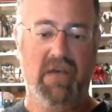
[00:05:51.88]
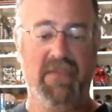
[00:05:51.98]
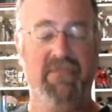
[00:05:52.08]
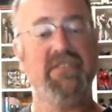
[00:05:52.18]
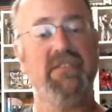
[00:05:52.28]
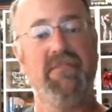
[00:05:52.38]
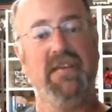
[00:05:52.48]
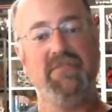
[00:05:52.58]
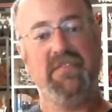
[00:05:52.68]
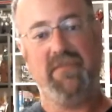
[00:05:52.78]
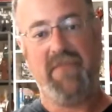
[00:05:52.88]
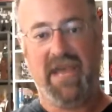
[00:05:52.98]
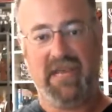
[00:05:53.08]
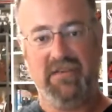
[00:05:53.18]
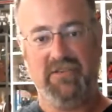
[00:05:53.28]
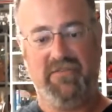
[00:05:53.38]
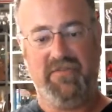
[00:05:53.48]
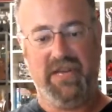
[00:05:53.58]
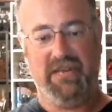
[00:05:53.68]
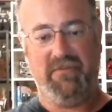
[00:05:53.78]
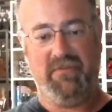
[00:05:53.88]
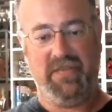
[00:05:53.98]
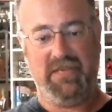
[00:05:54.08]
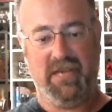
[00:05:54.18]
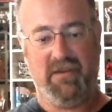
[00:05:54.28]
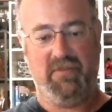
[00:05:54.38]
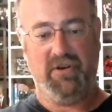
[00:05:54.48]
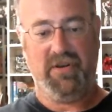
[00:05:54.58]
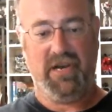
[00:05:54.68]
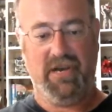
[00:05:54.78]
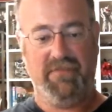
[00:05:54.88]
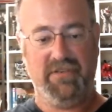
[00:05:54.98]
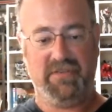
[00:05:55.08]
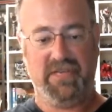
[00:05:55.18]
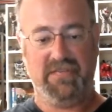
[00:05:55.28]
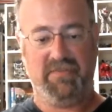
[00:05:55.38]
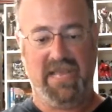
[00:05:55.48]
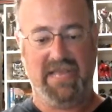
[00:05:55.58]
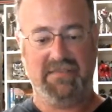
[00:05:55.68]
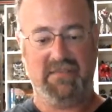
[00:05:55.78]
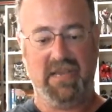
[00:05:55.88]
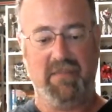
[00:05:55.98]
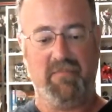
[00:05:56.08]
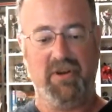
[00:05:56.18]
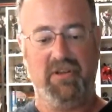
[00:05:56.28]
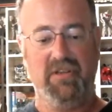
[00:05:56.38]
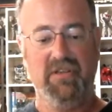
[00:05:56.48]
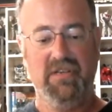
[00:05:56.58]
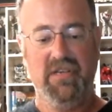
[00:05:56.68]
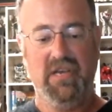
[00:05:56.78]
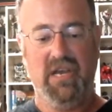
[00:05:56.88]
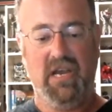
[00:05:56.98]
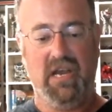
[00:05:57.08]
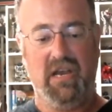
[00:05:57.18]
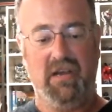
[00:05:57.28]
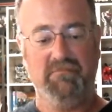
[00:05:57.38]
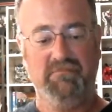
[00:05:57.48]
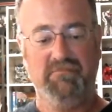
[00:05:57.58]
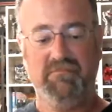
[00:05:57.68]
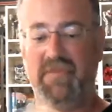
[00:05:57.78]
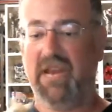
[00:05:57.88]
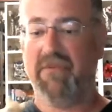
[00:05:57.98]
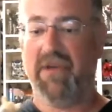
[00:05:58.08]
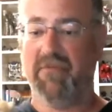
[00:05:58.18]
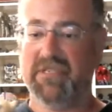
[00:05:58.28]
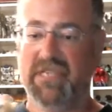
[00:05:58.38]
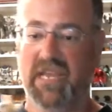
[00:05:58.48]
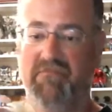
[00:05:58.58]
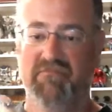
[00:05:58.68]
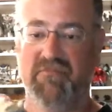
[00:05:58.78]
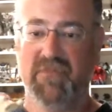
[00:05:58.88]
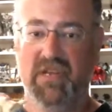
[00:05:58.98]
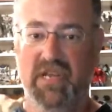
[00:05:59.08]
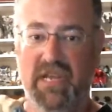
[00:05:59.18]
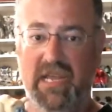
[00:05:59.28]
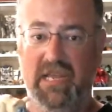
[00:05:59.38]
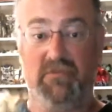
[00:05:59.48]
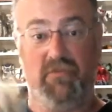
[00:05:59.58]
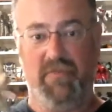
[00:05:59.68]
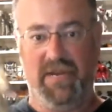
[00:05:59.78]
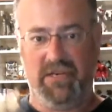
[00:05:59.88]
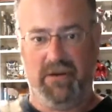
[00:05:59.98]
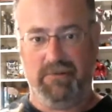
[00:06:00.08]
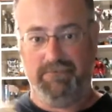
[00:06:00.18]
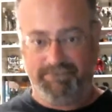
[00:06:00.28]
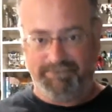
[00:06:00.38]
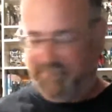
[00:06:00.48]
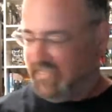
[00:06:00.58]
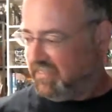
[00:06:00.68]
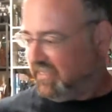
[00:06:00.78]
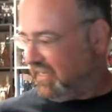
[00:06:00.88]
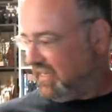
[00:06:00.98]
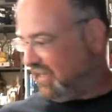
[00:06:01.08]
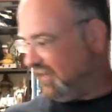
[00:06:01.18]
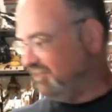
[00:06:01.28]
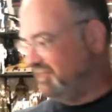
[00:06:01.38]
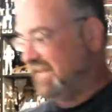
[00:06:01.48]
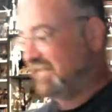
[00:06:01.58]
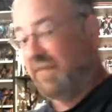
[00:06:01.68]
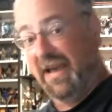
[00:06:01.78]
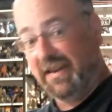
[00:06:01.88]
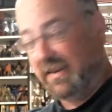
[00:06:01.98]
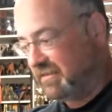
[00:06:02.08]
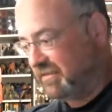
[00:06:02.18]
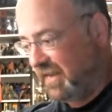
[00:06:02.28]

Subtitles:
Even sometimes in the package you'll find it with the tail broken off, just because the plastics got brittle. But anyway, once again, it's a robot dog. That's about it.